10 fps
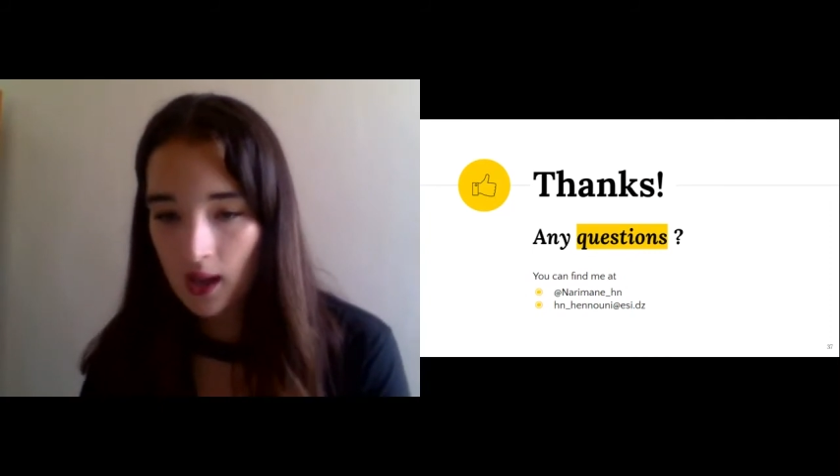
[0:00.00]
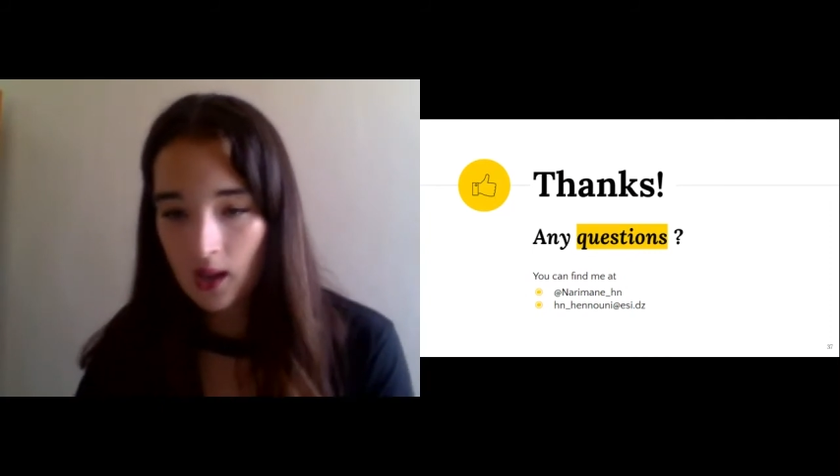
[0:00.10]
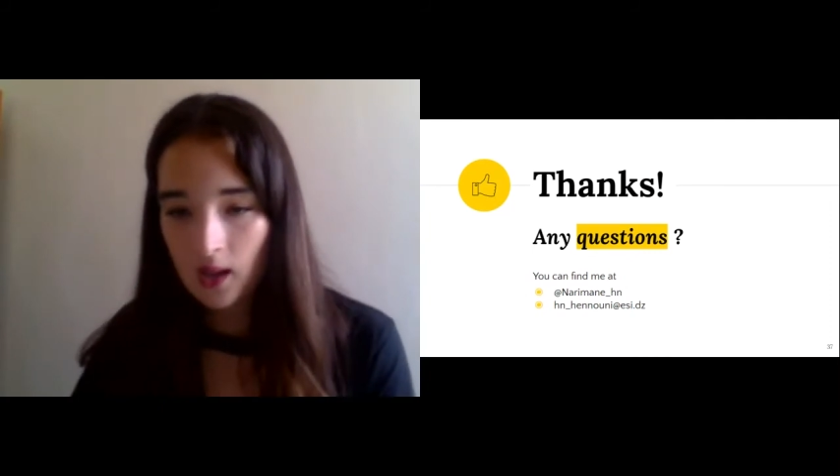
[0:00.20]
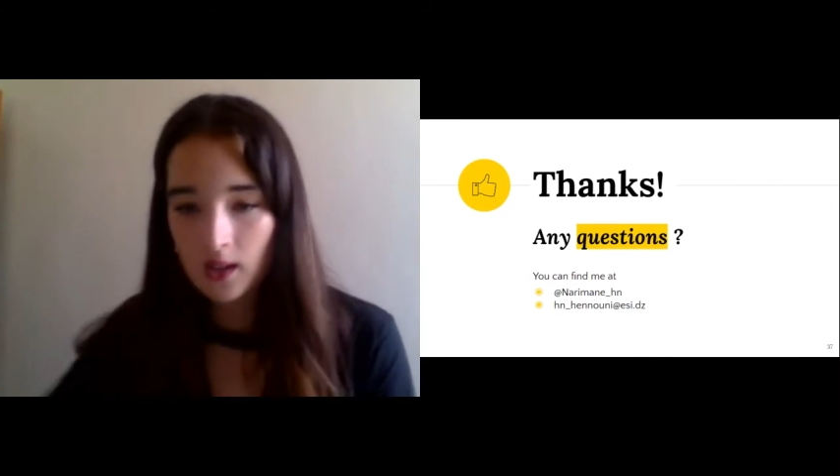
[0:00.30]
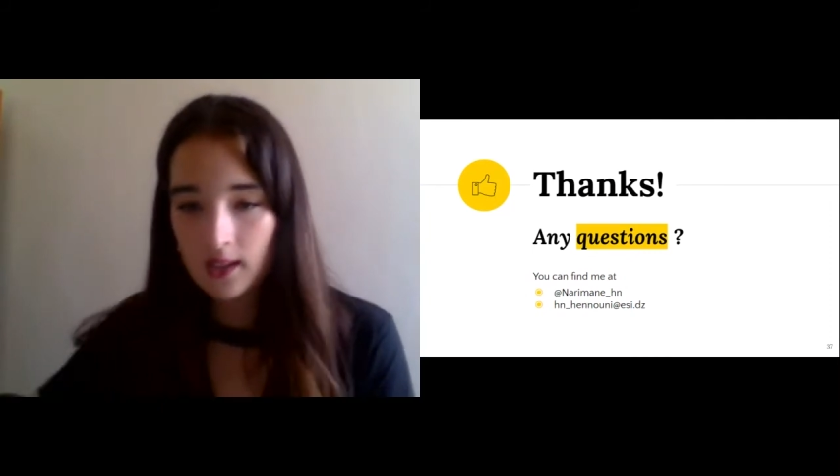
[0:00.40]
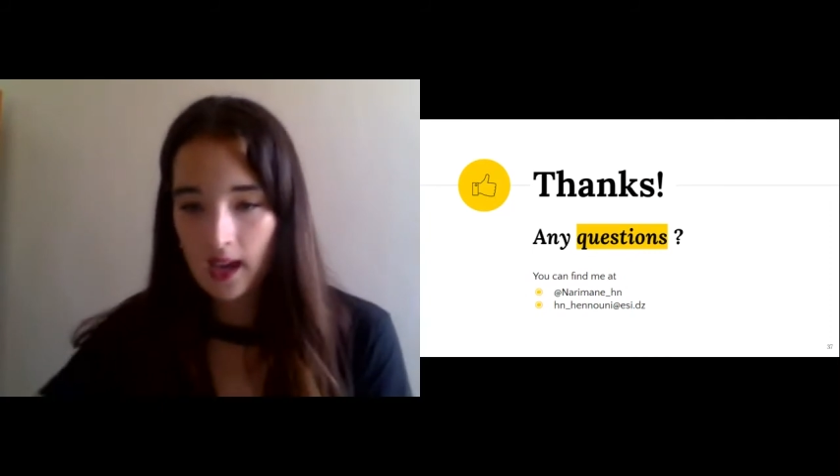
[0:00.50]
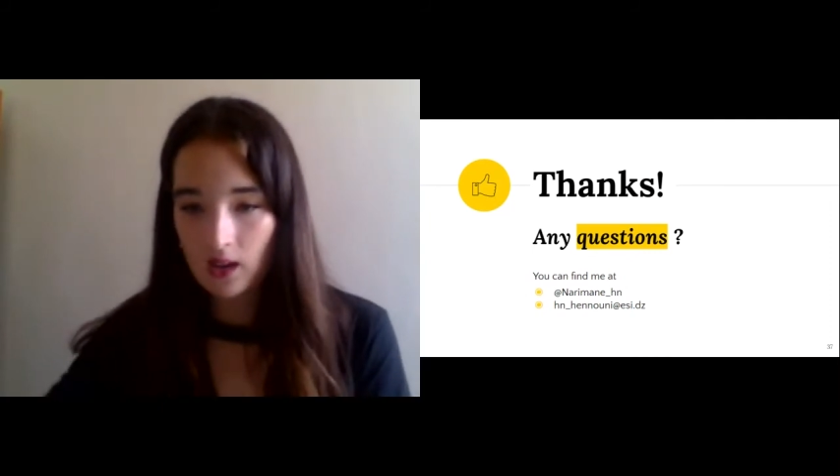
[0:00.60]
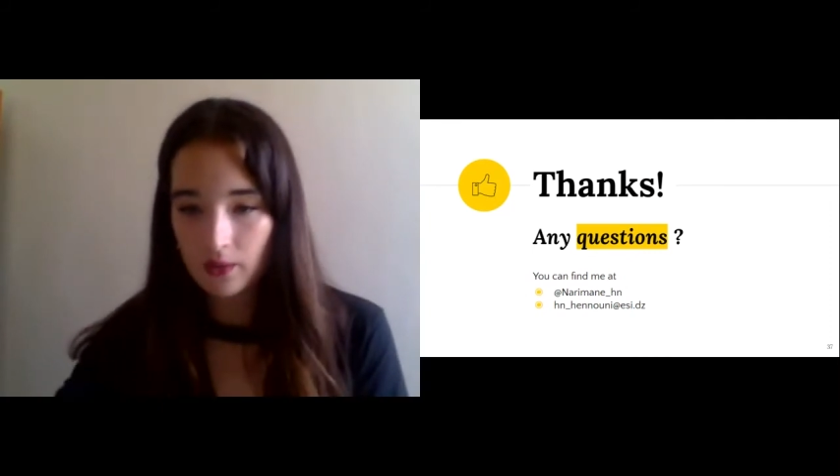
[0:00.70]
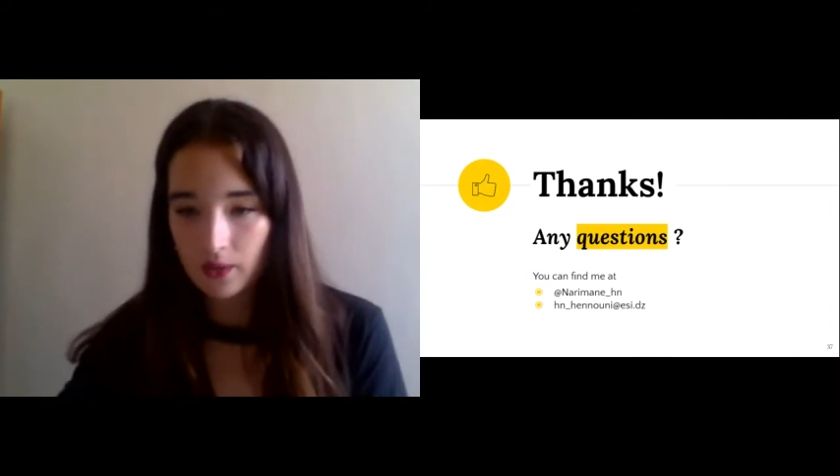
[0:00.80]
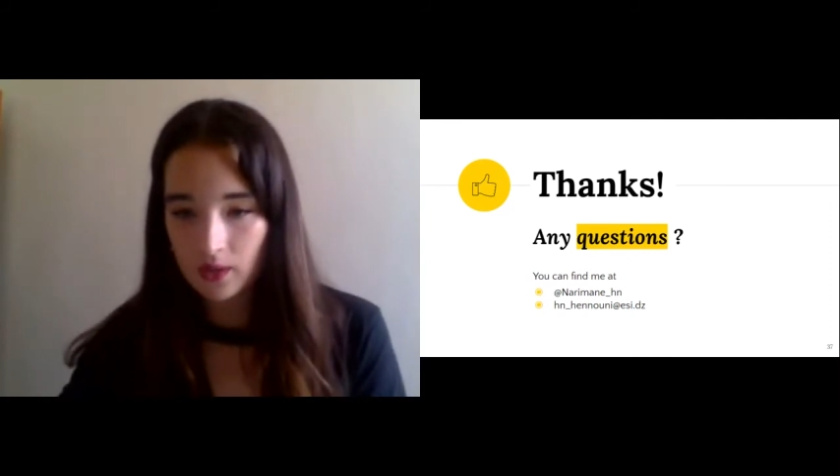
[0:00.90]
uh,
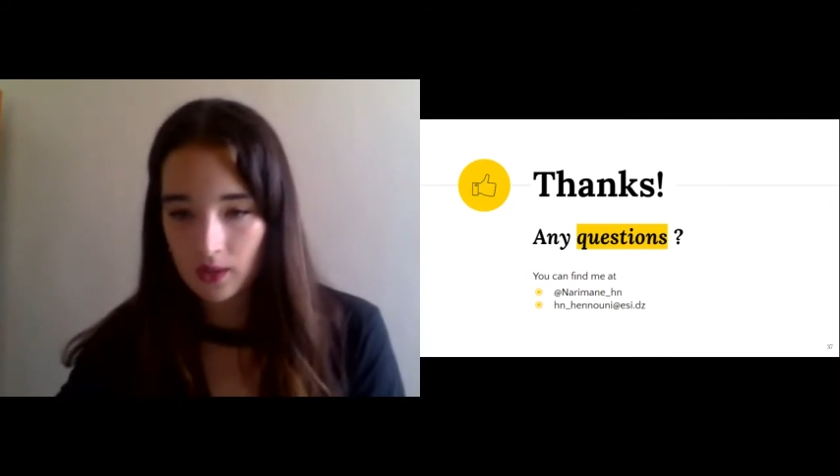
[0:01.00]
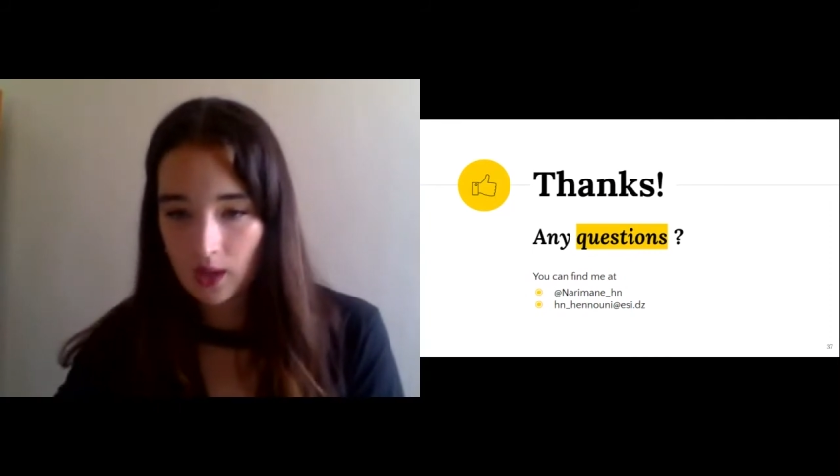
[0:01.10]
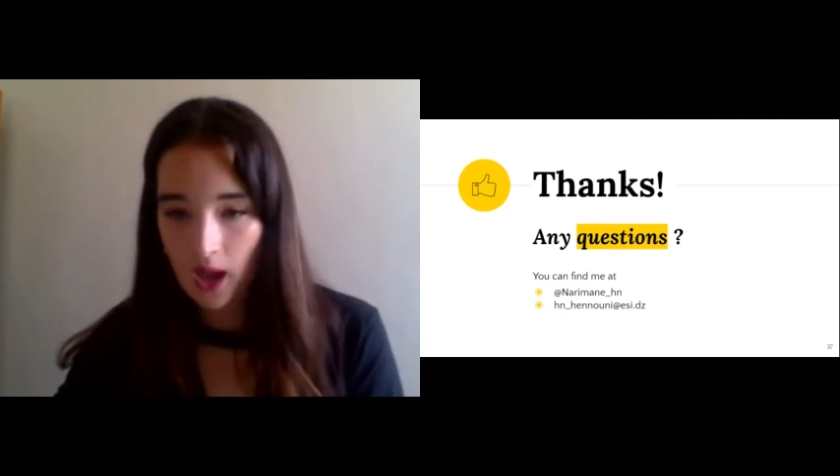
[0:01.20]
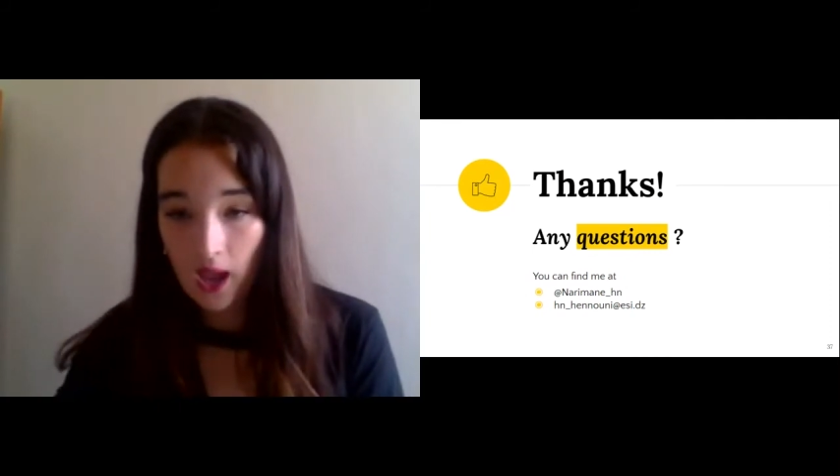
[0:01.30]
yeah, uh,